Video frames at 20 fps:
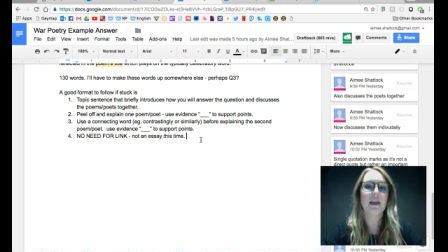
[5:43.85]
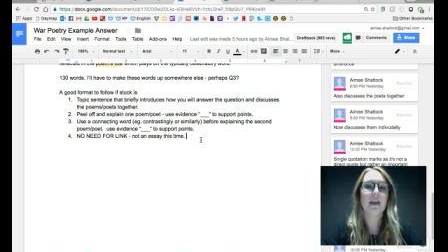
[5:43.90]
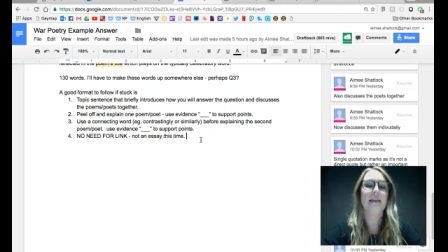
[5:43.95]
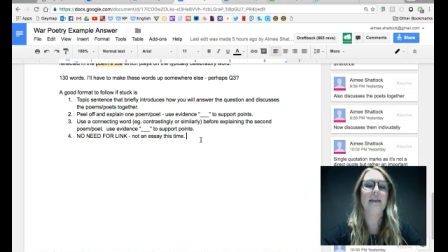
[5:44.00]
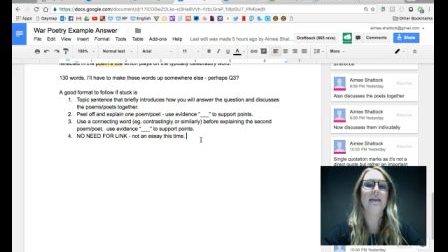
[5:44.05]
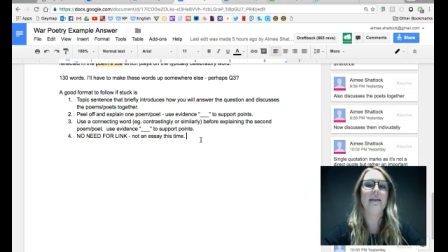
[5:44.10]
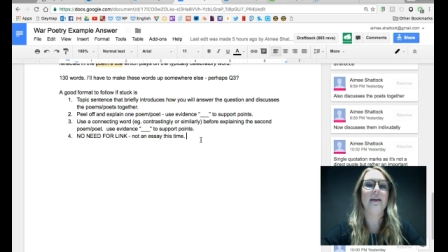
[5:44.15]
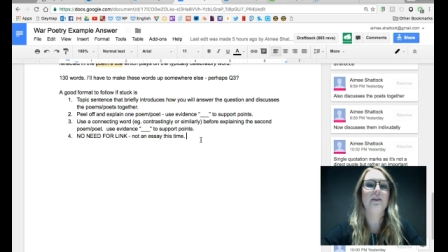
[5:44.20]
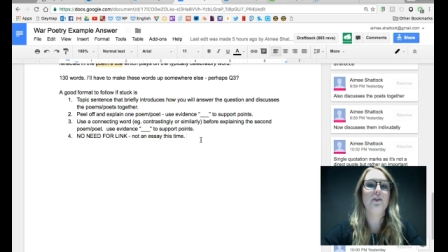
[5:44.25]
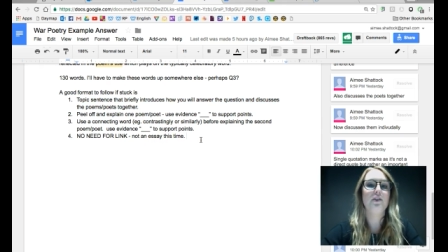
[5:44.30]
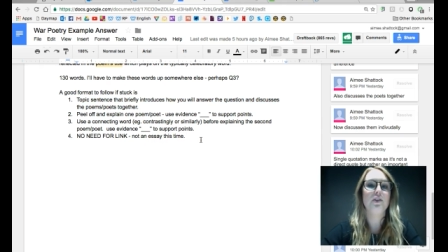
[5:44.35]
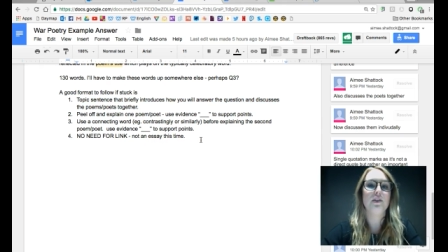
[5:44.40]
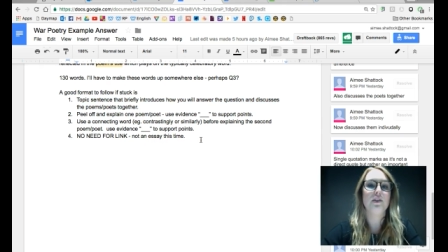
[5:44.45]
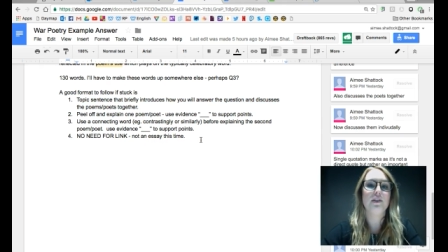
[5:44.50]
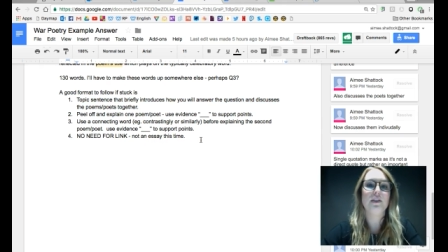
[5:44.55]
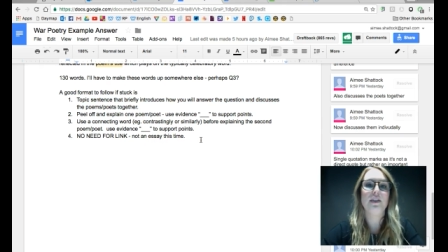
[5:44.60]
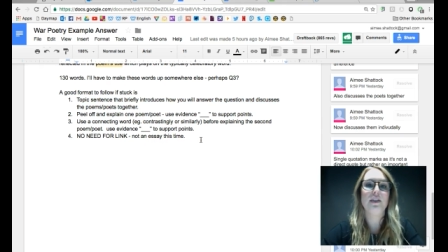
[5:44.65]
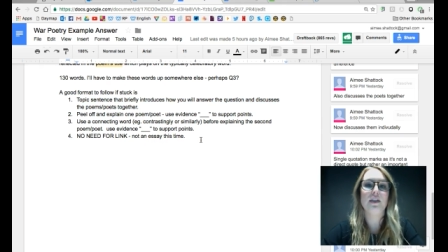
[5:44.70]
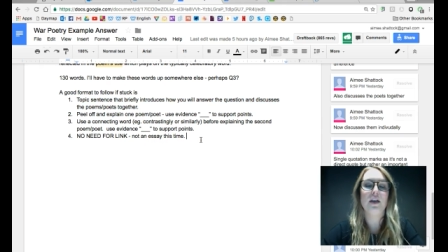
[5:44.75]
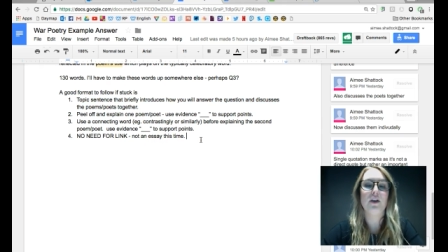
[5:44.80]
And that's
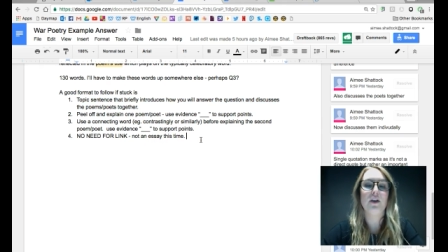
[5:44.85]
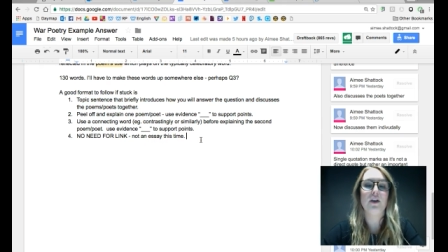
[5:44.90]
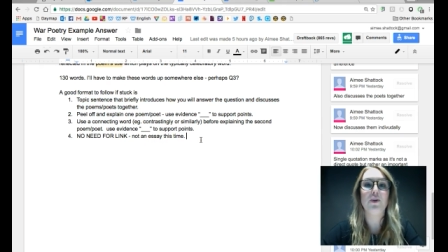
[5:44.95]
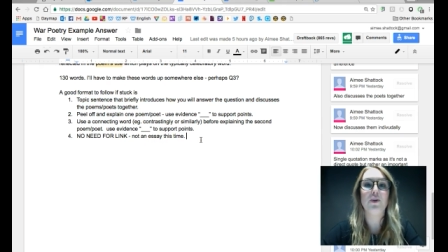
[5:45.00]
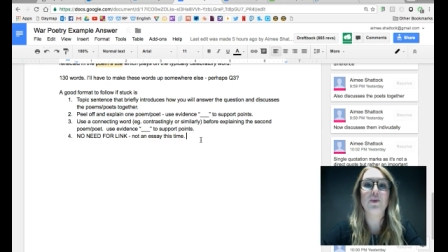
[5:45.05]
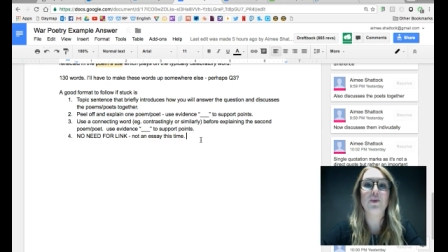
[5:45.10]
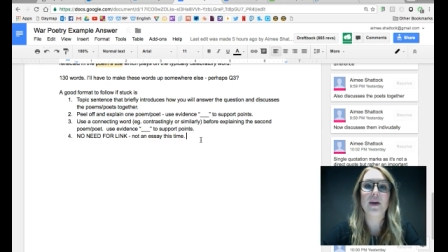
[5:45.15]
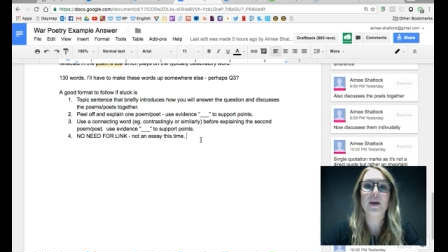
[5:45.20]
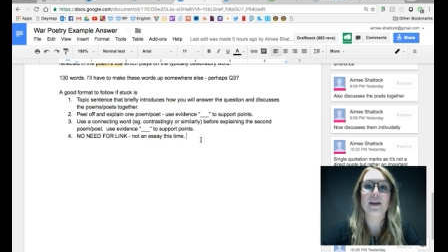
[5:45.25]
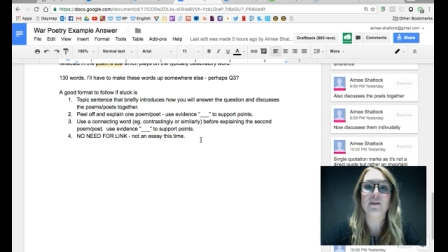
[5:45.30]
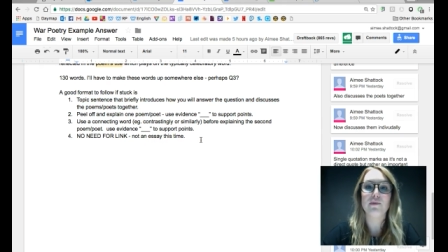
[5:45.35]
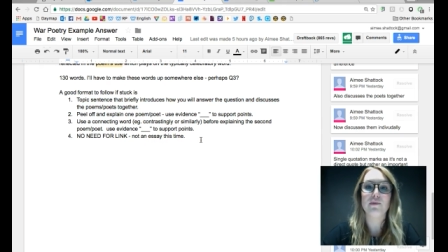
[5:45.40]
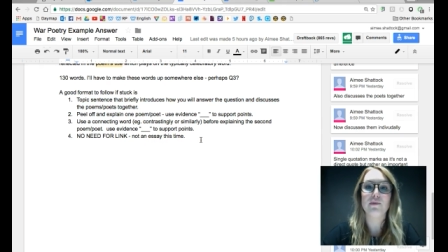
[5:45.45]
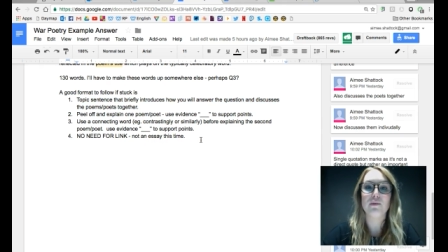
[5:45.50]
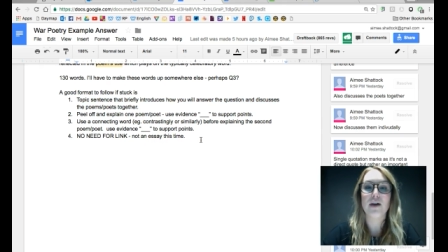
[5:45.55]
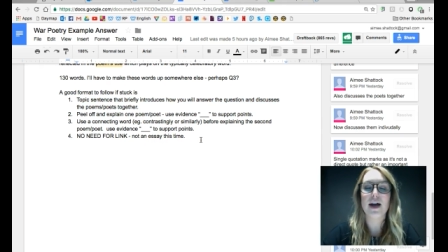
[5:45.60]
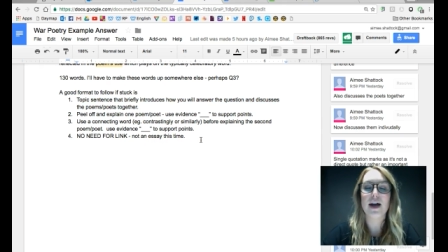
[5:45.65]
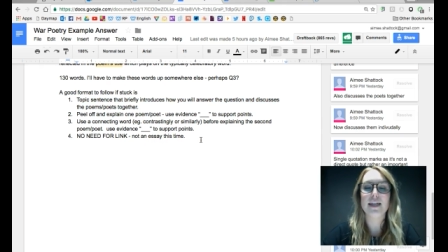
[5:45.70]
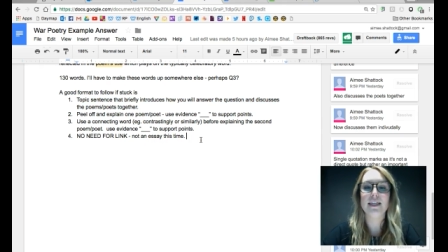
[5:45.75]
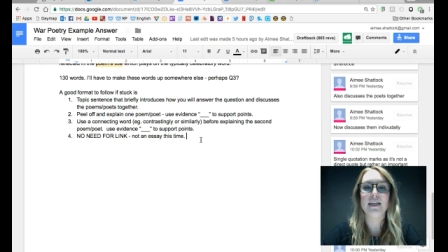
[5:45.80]
just a good way of
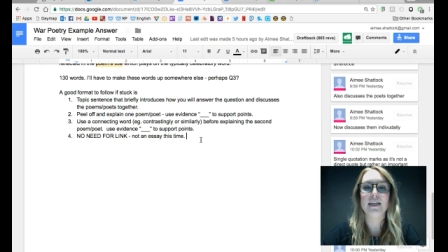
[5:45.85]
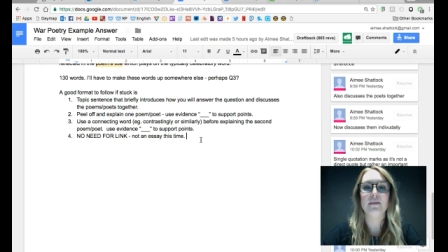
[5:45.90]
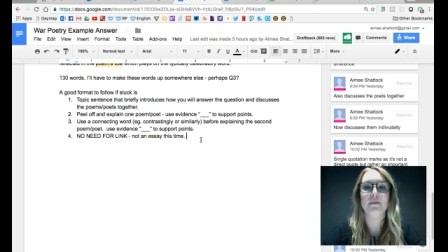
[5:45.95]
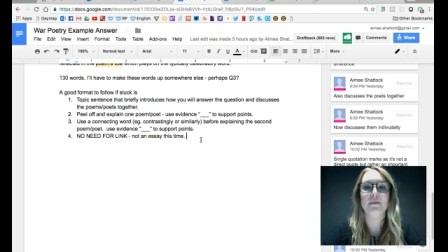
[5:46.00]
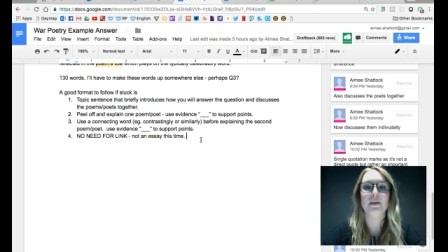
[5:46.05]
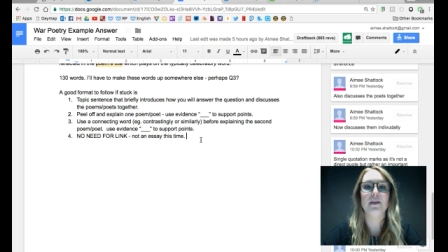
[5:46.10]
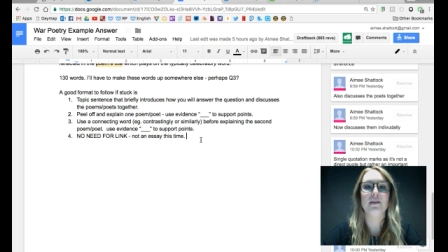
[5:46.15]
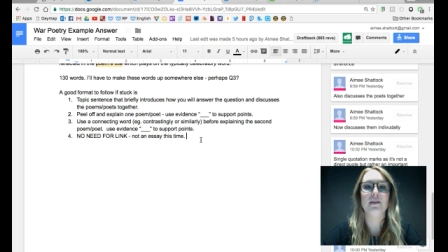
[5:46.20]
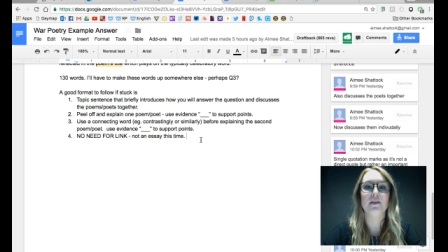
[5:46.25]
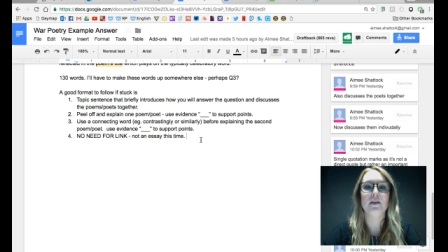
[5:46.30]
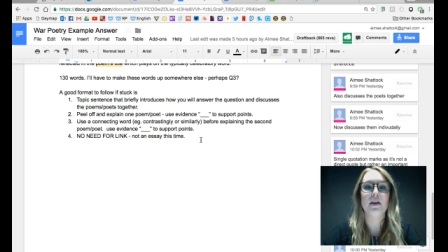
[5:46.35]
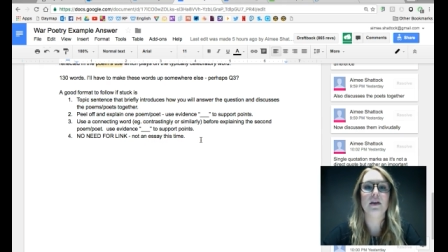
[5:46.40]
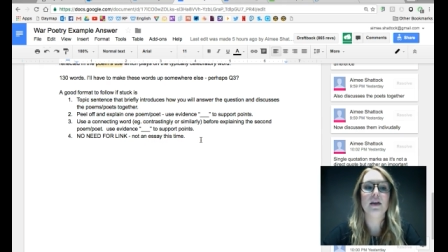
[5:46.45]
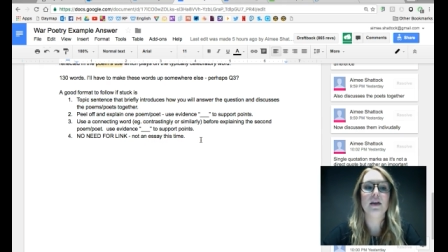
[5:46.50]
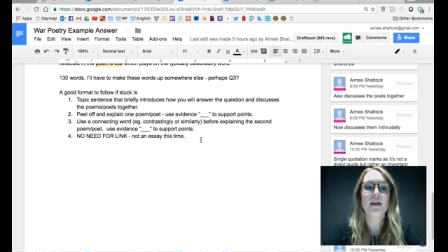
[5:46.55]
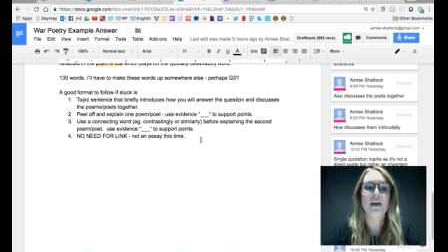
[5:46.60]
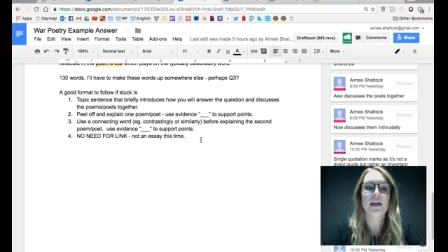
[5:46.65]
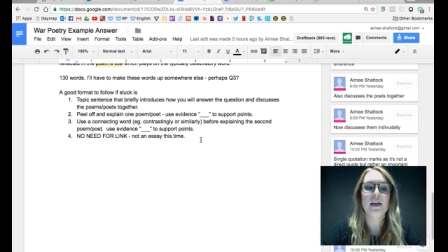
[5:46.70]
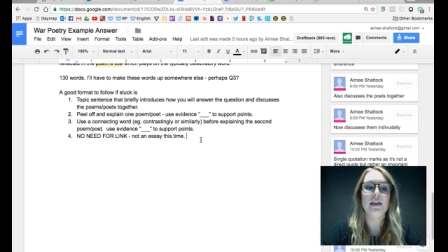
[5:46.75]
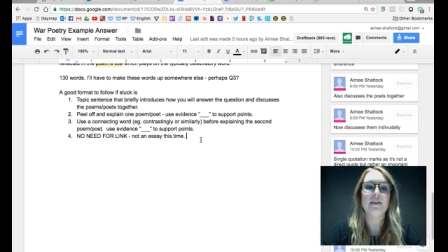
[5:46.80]
writing because
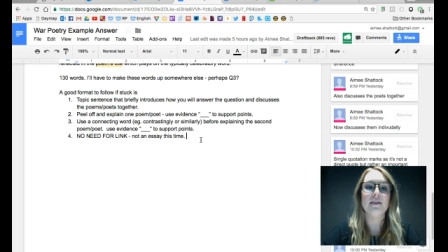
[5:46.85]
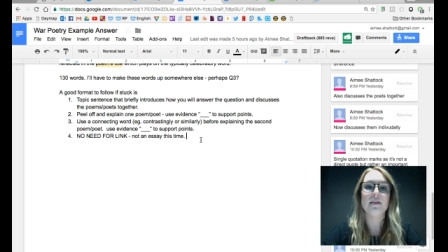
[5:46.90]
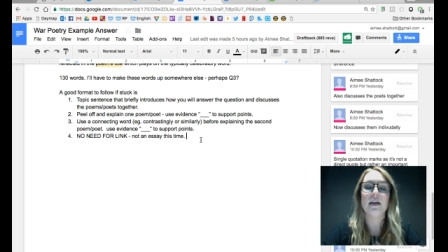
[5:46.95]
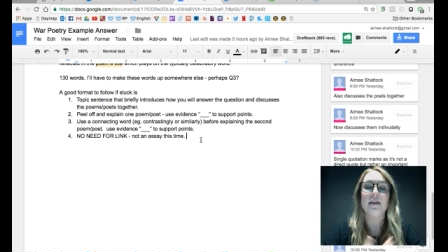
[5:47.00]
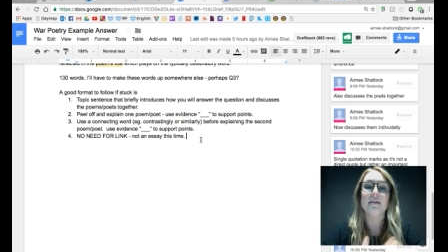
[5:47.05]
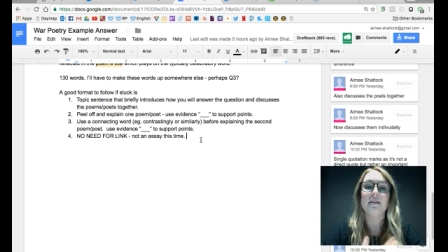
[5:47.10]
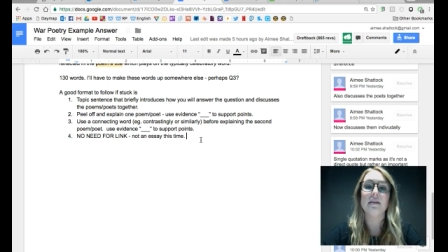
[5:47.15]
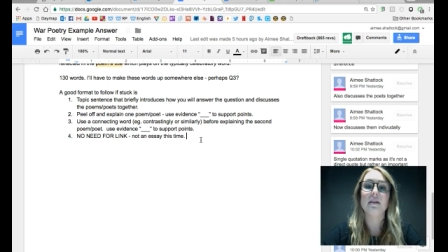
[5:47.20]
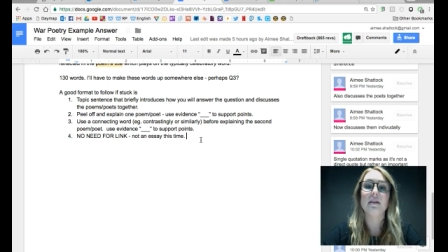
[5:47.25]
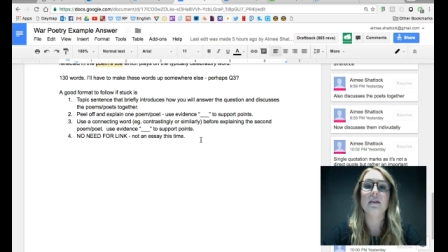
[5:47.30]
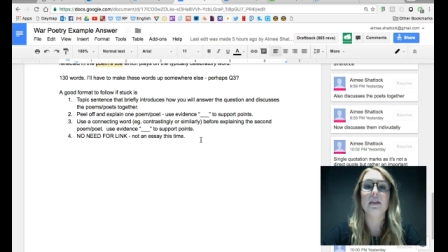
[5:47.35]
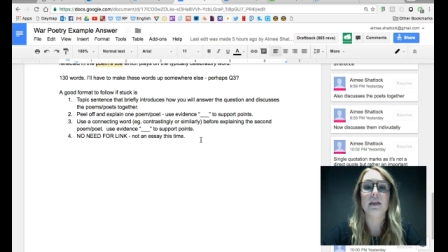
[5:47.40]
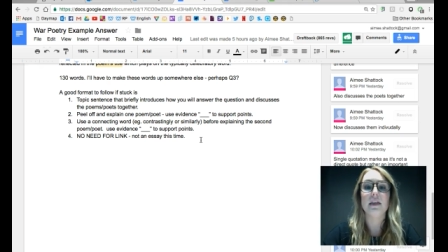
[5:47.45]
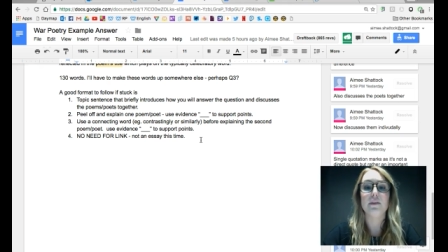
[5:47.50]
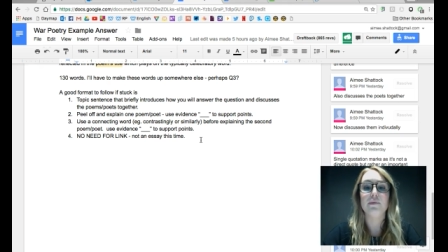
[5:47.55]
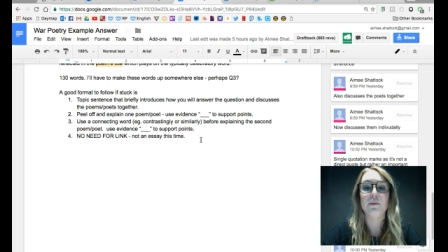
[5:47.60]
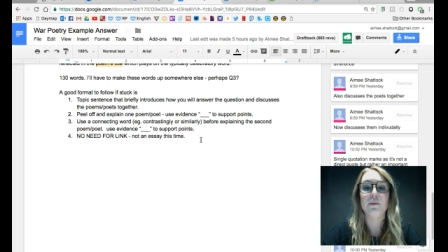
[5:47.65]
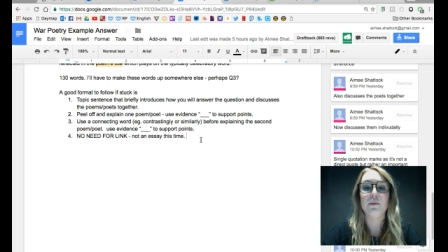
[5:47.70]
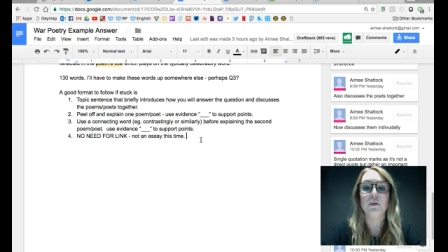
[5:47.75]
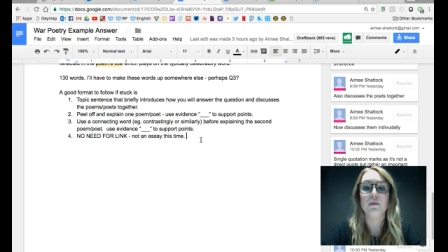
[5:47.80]
it's nice and
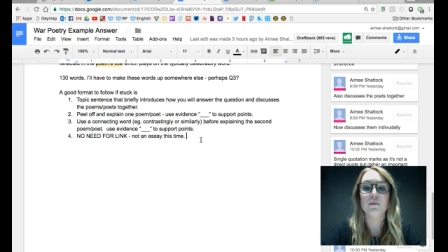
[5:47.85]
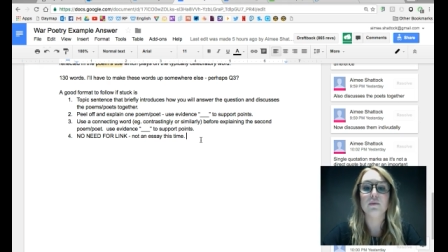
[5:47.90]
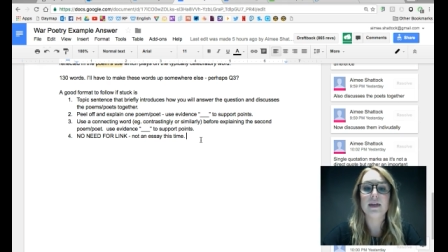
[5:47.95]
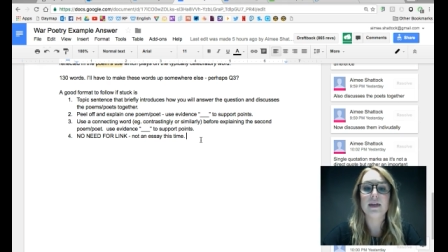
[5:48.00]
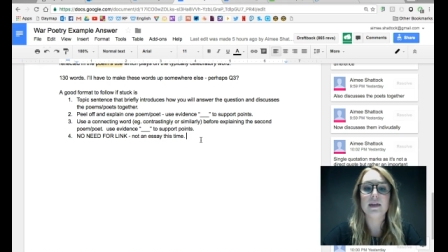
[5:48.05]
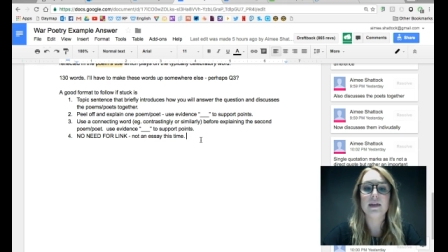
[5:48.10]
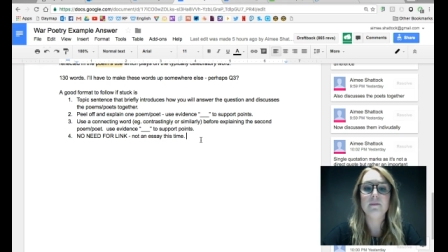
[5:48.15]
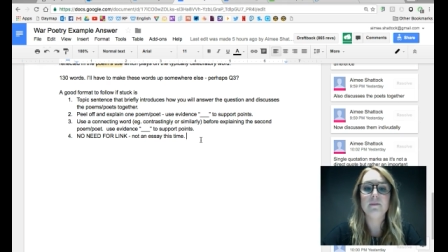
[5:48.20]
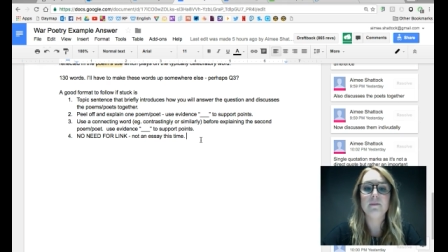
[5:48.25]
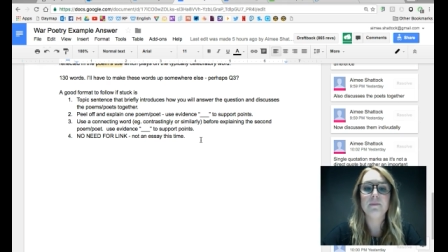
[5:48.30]
clear for your reader.